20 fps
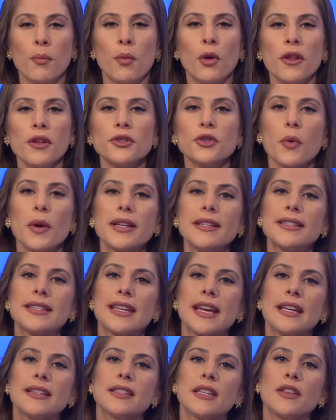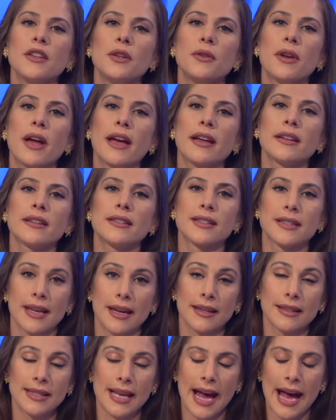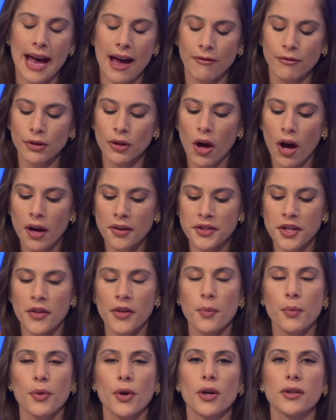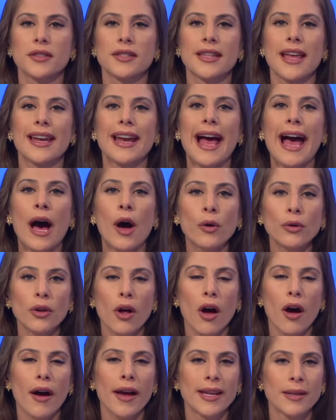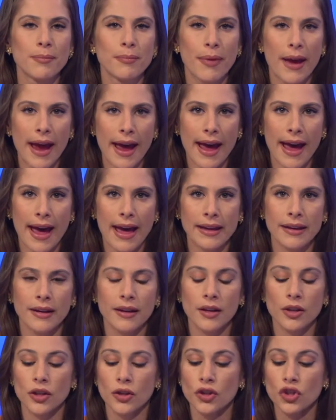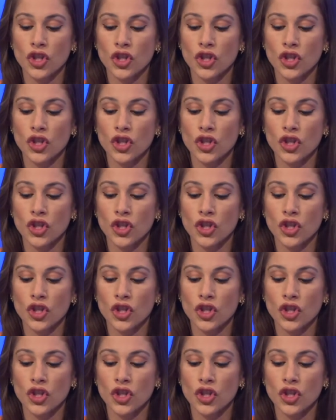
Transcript: More than twenty states in the United States have laws on the books that outlaw and ban